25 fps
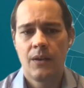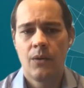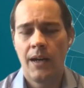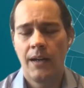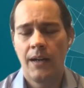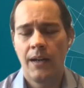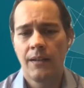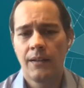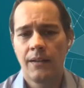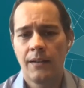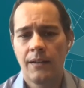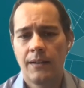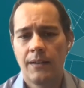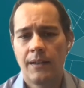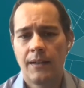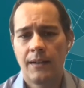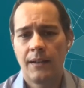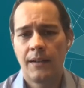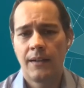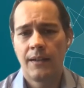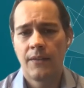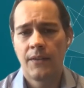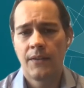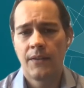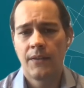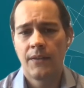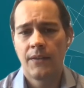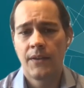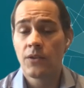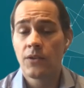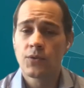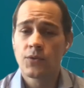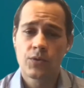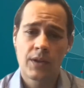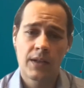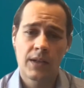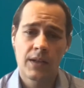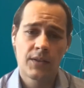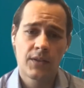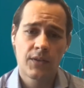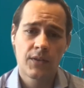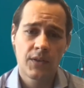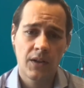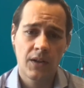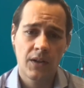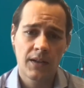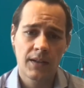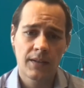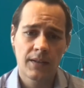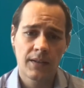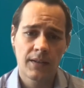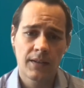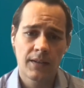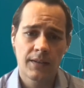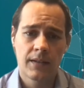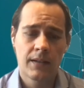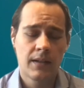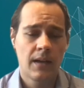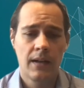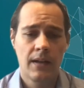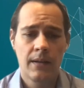while they also tried to target